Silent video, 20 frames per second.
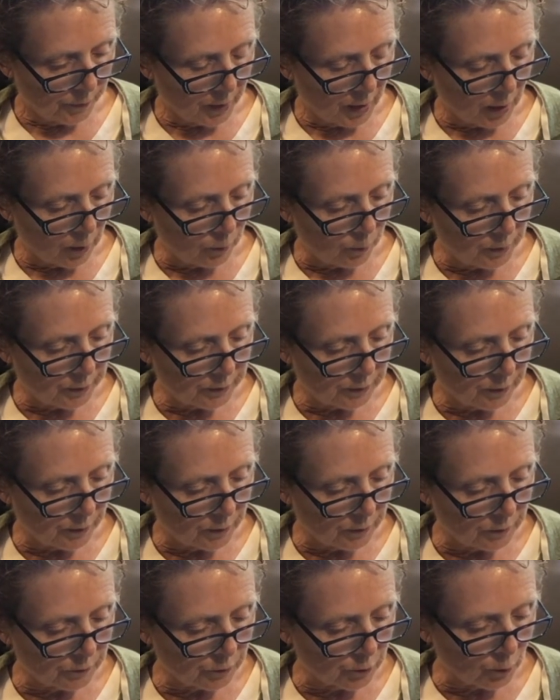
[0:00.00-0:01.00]
I went to the
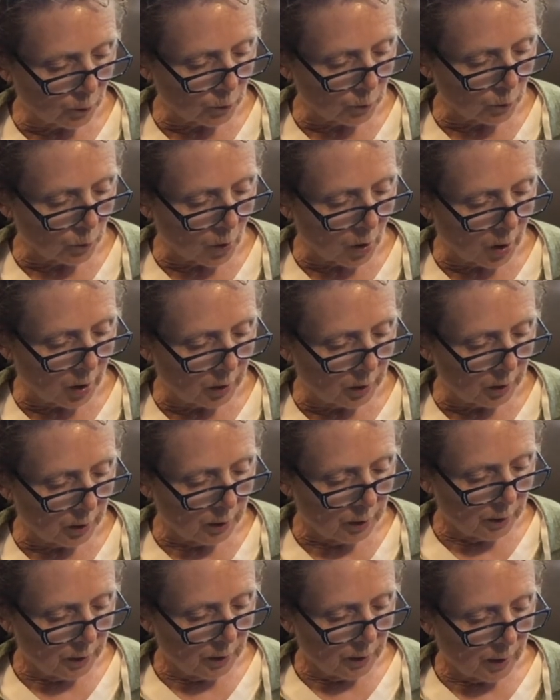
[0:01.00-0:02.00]
stone wall
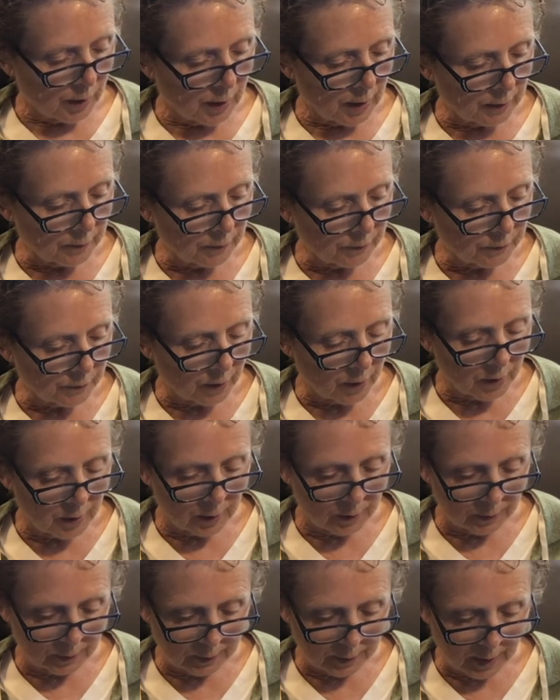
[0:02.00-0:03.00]
and saw
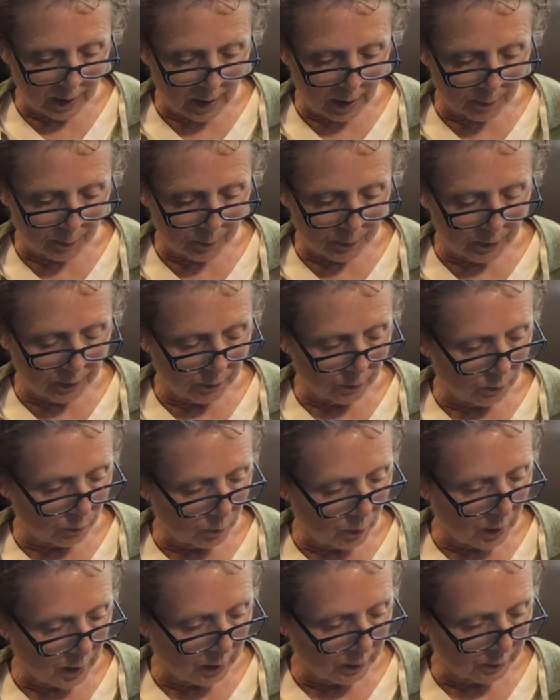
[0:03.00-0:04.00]
a gap in the
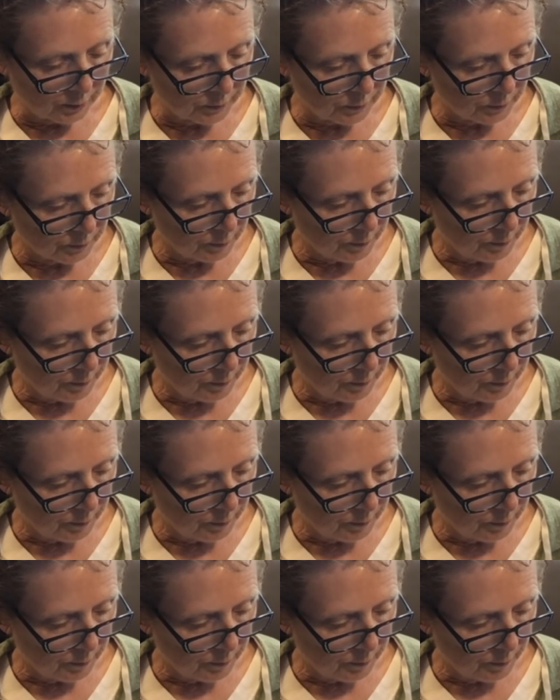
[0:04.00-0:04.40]
rocks.